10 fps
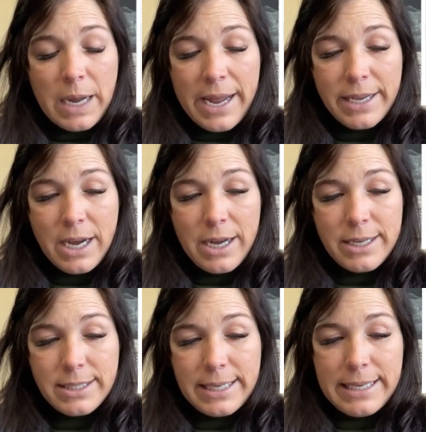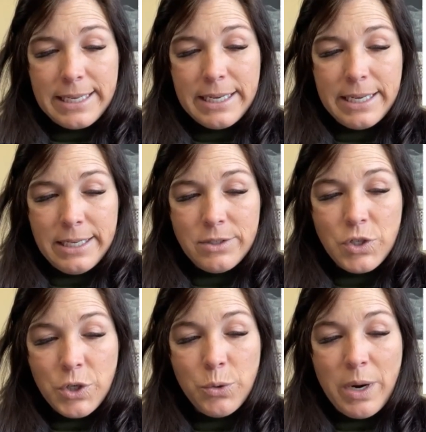I got it and
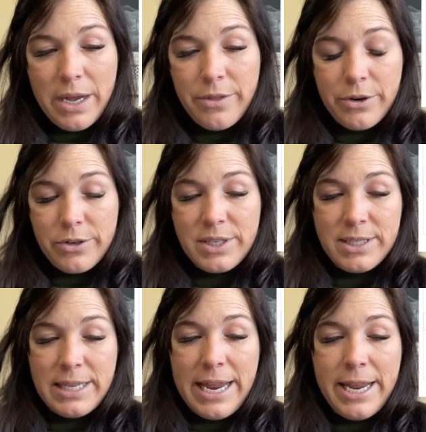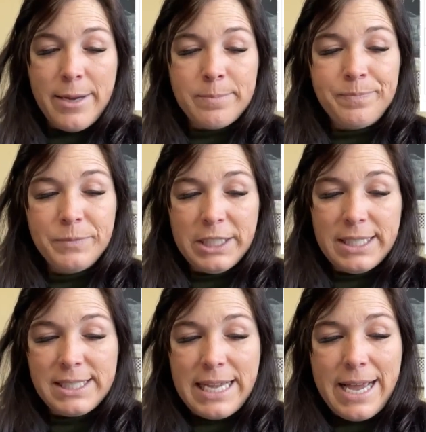two other same
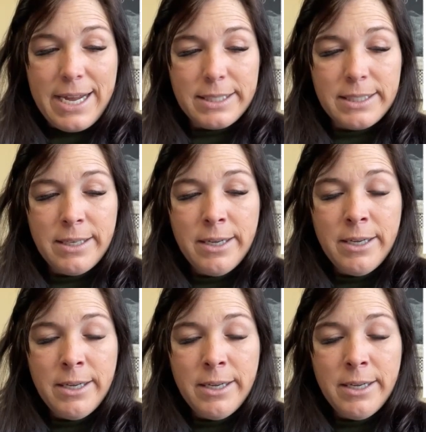exact